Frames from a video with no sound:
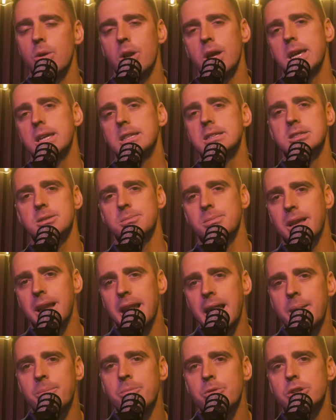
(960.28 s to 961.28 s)
like it's some
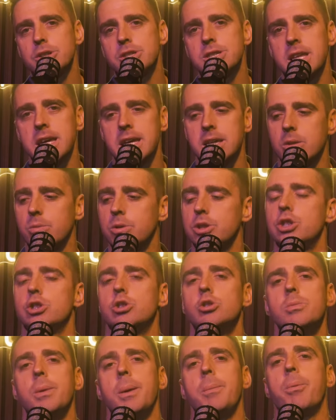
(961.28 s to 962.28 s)
glamorous thing that we should
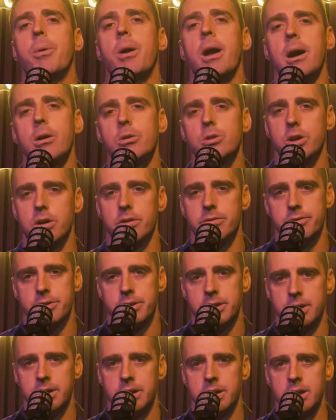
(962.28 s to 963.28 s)
all be proud of.
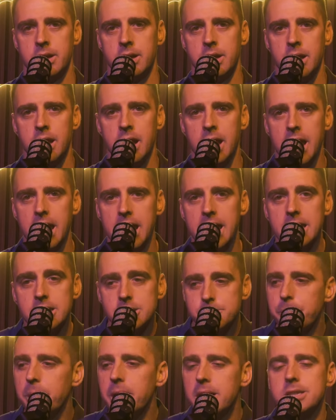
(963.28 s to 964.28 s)

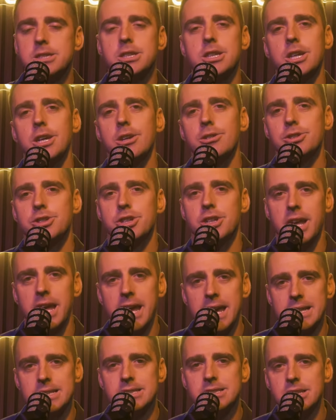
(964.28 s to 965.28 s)
It's persecution,
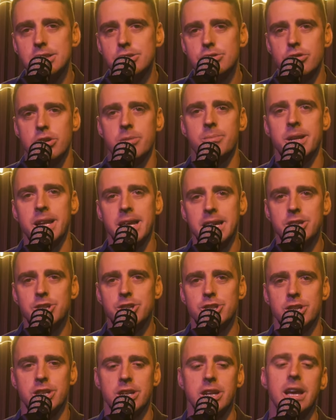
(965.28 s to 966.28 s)
it's
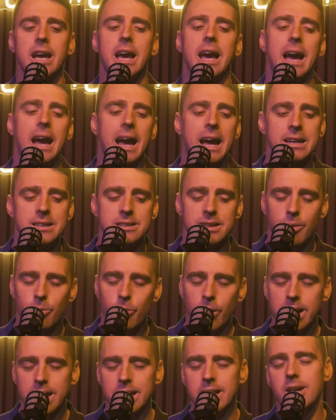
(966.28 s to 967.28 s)
discrimination. And
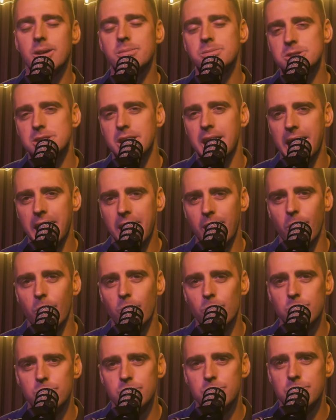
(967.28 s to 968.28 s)
when it comes to
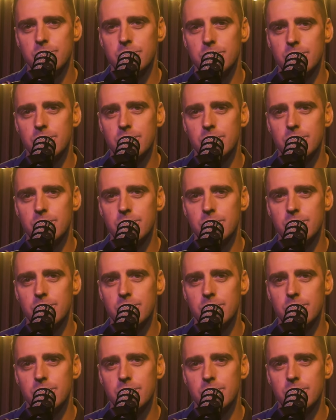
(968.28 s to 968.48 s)
health,